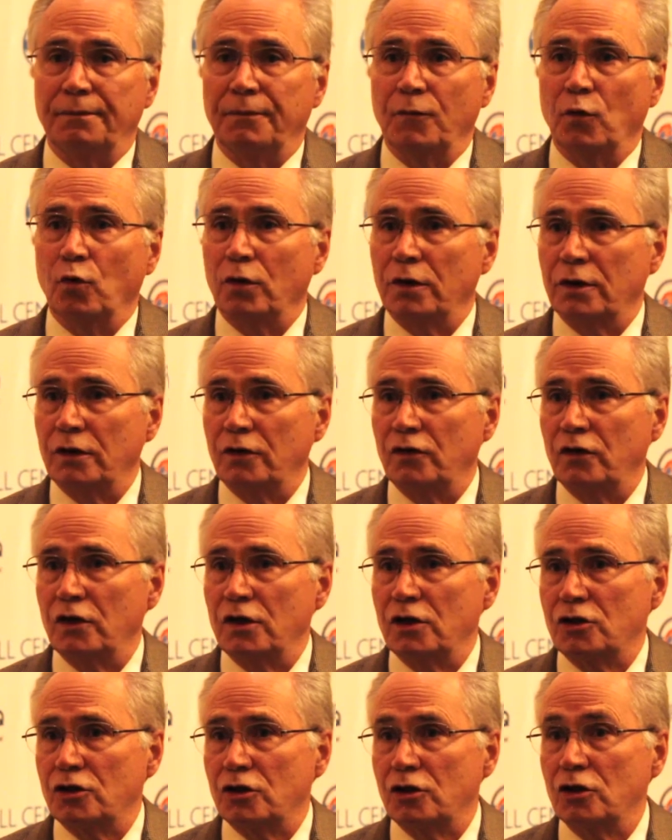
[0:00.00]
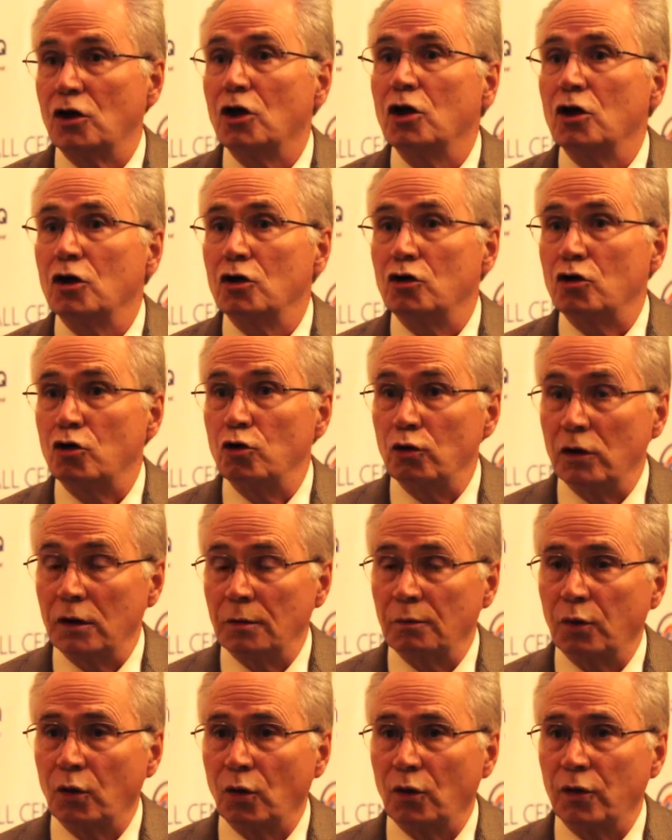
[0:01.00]
organization to
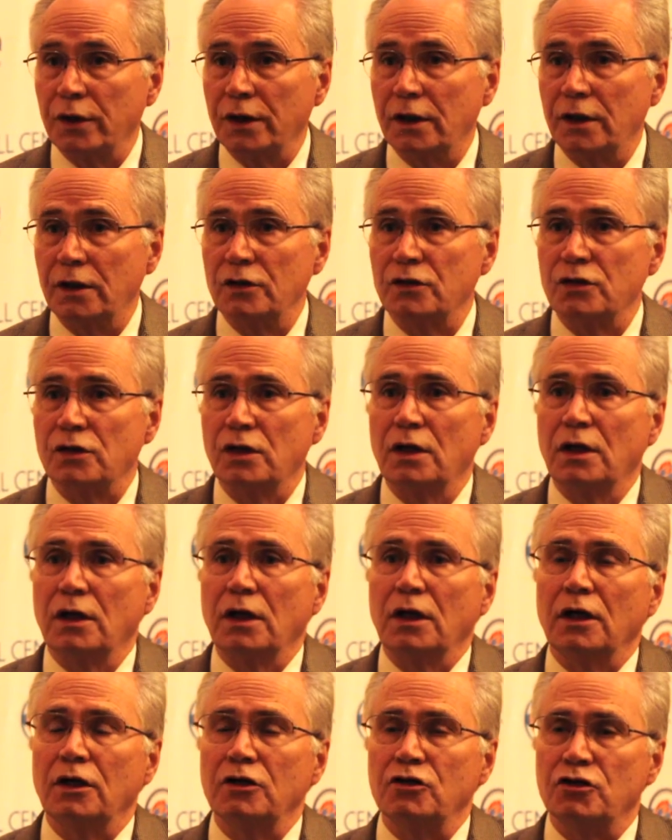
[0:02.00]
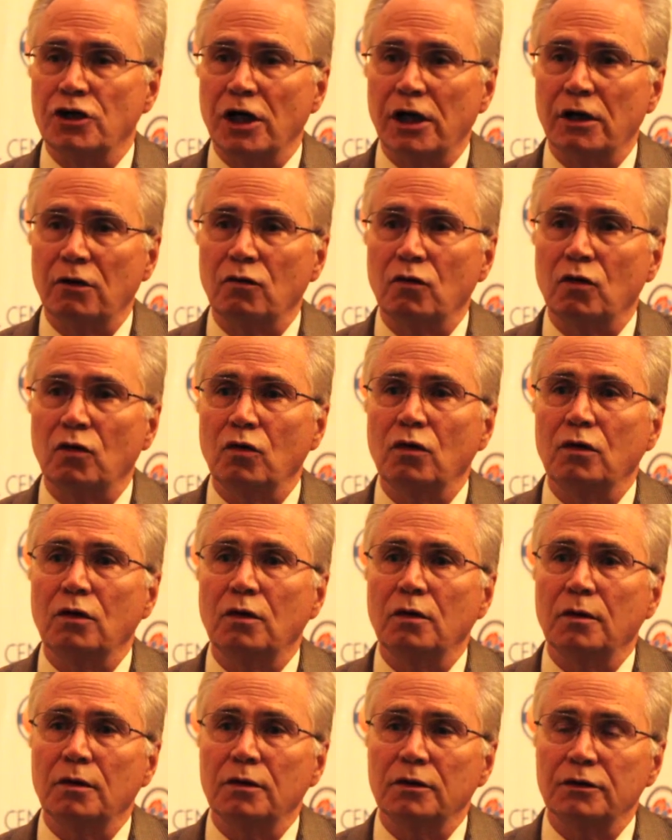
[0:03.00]
employees, a general
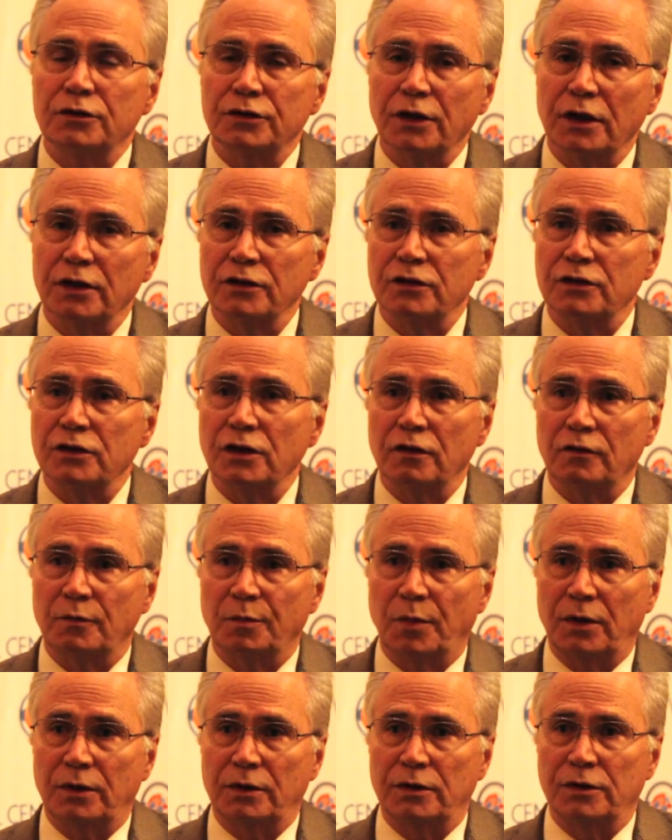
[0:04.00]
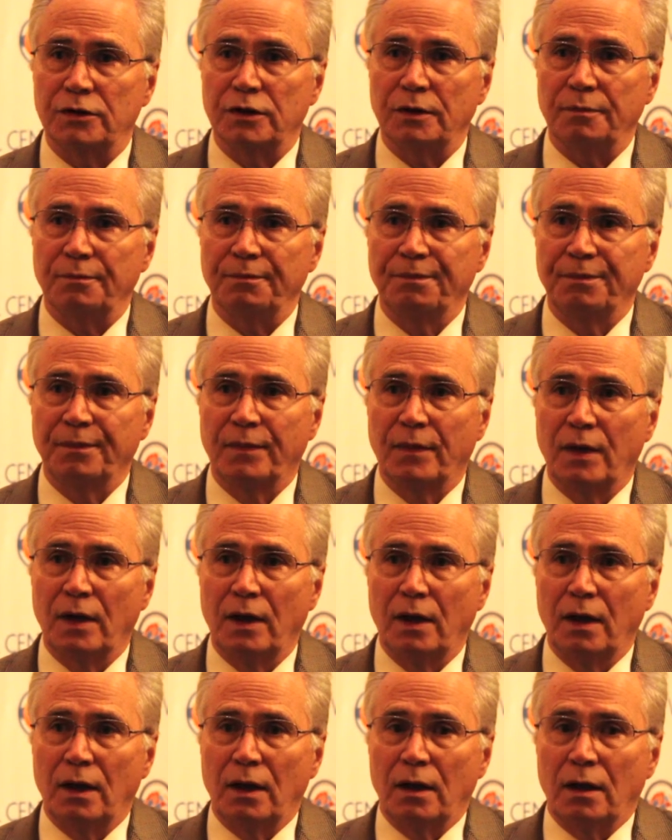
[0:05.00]
sense of partnership.
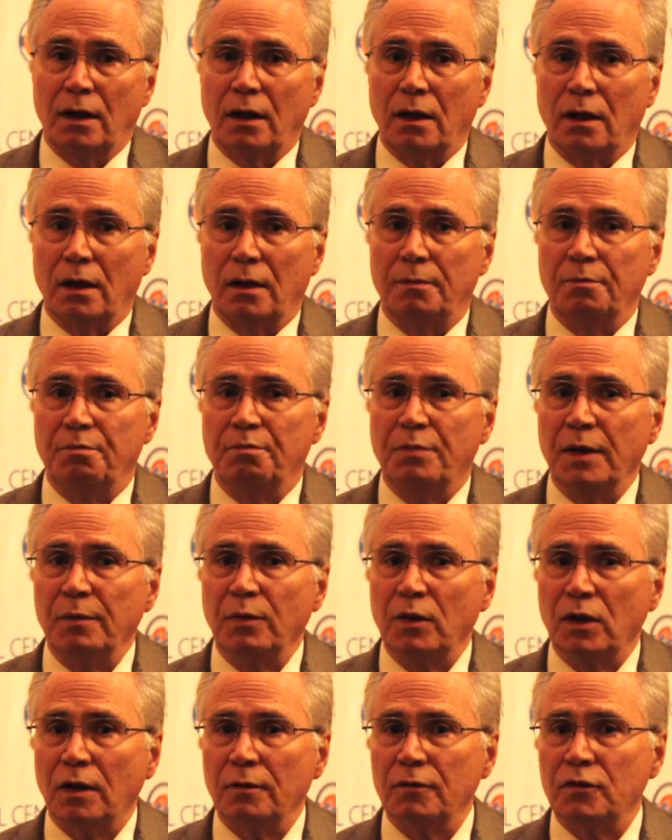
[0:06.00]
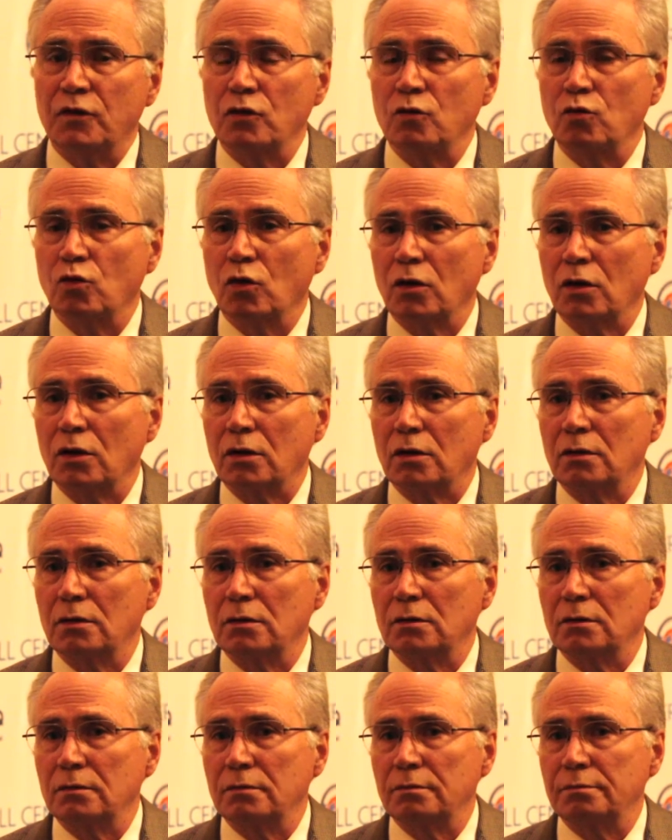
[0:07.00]
People come to work
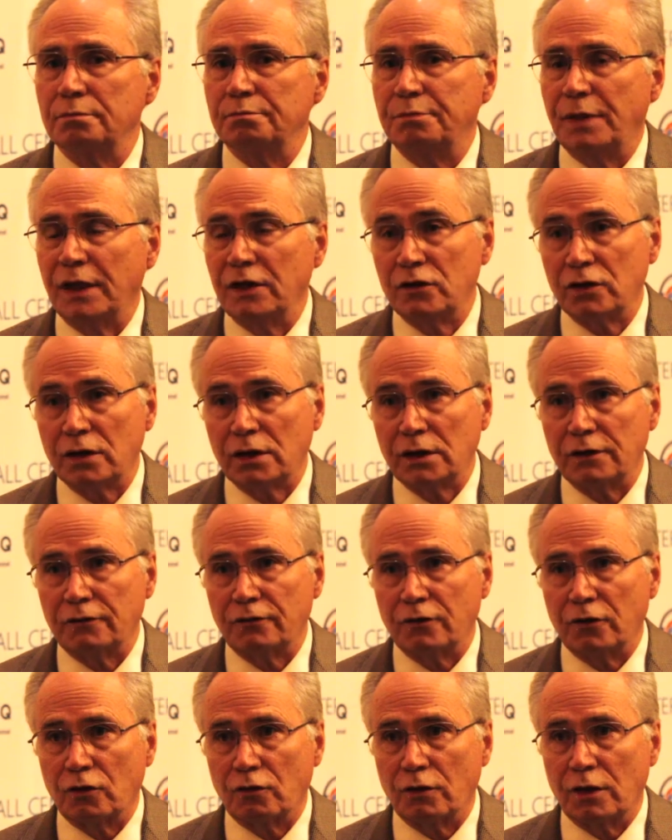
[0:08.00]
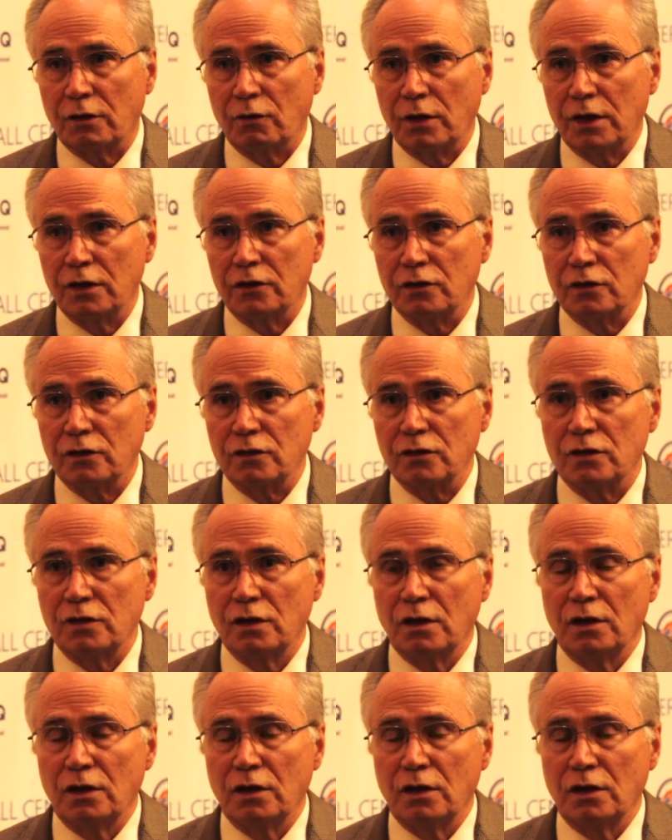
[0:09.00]
basically for three reasons.